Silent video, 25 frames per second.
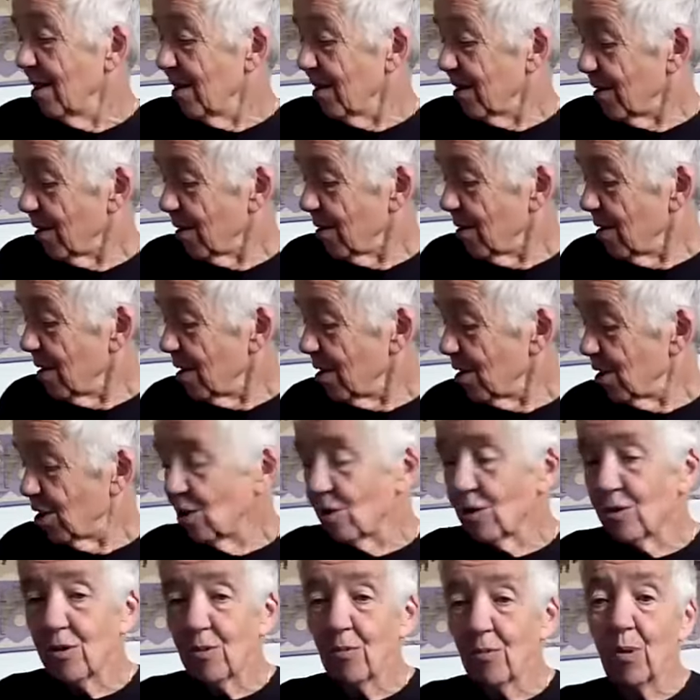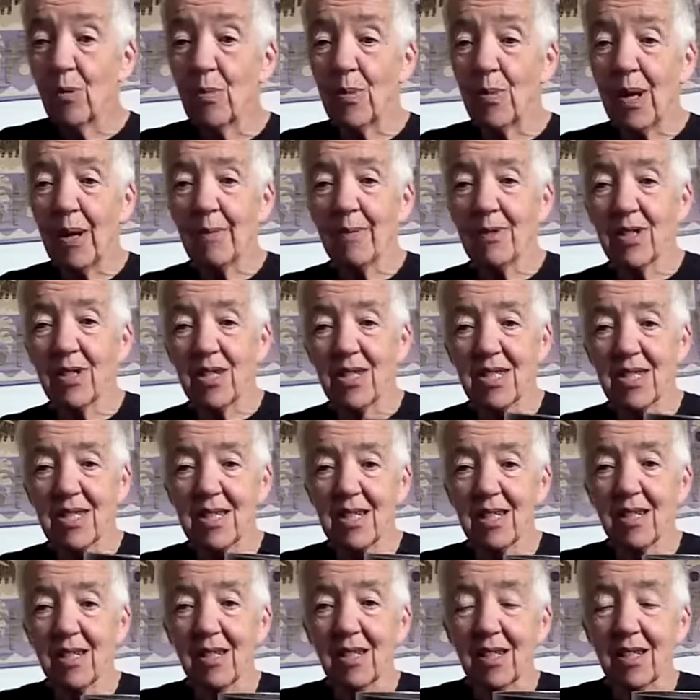So children will be able to
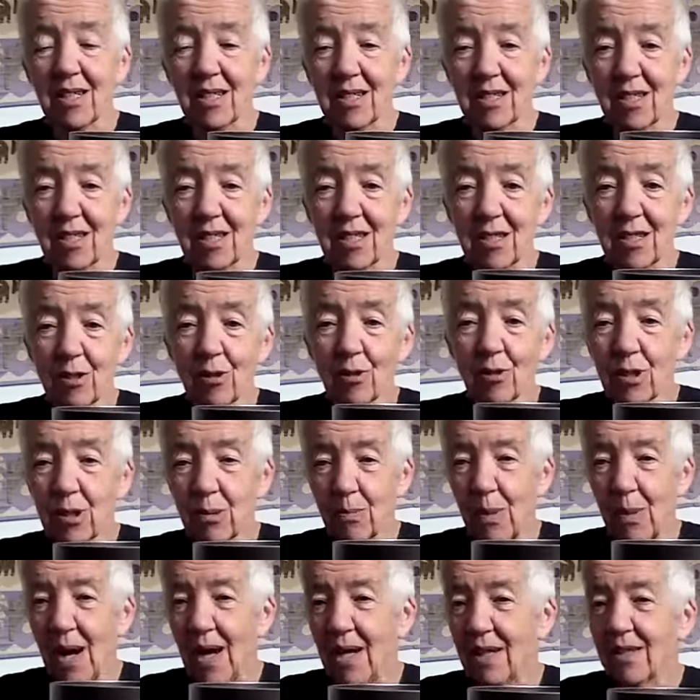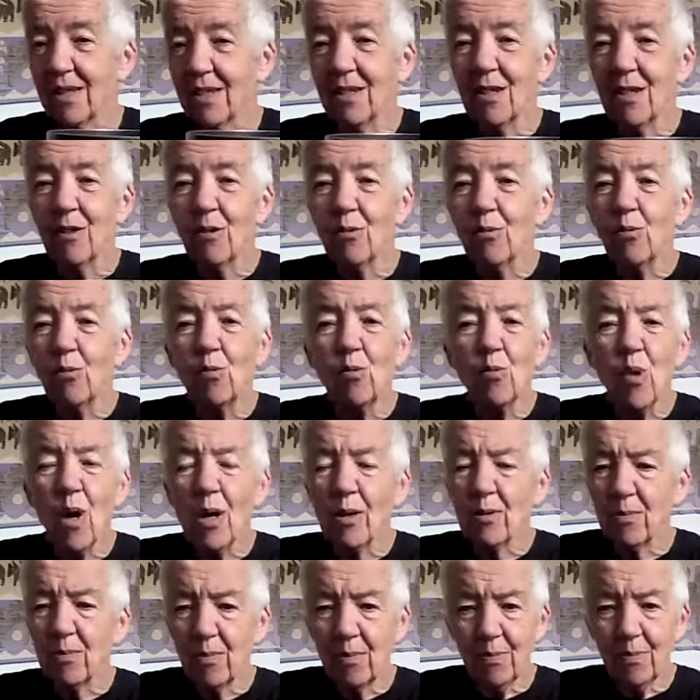stir because the saucepan
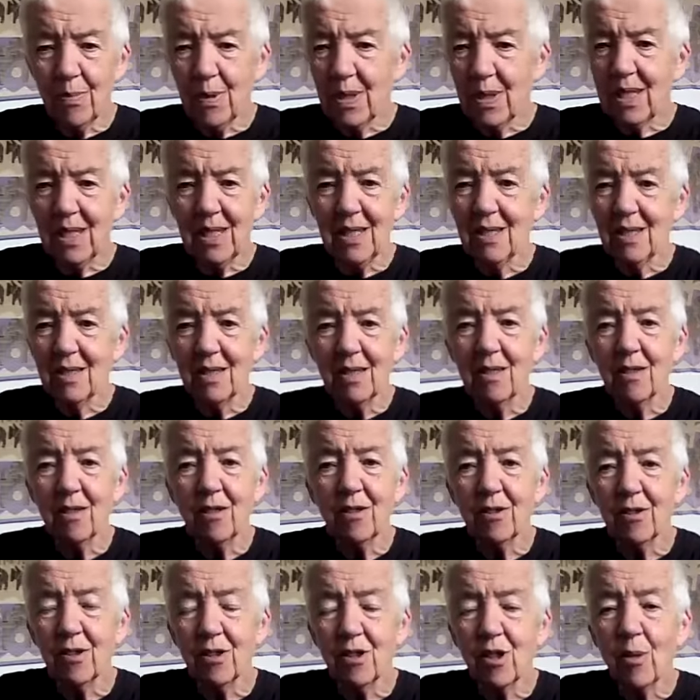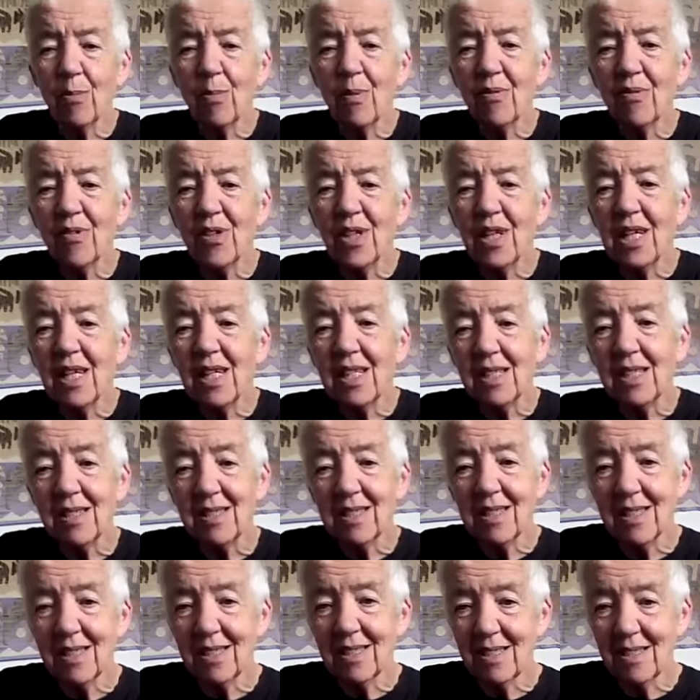won't be on top of the
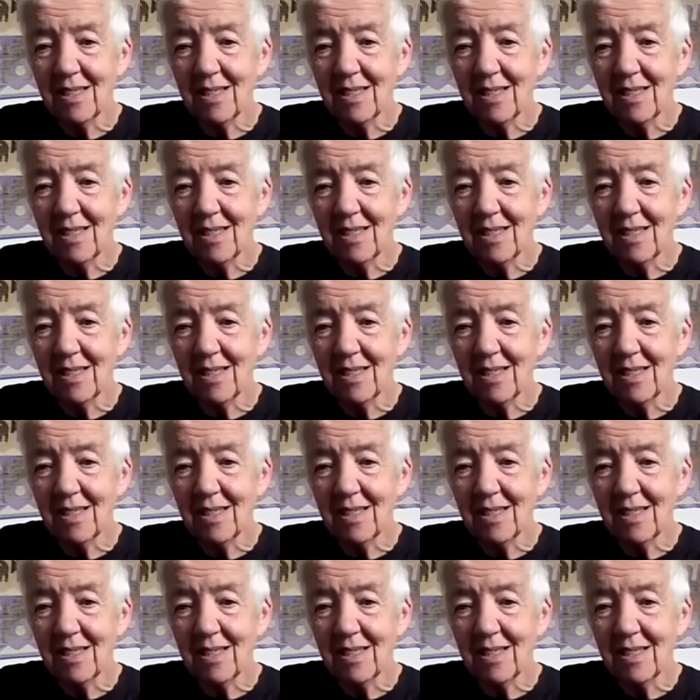heat.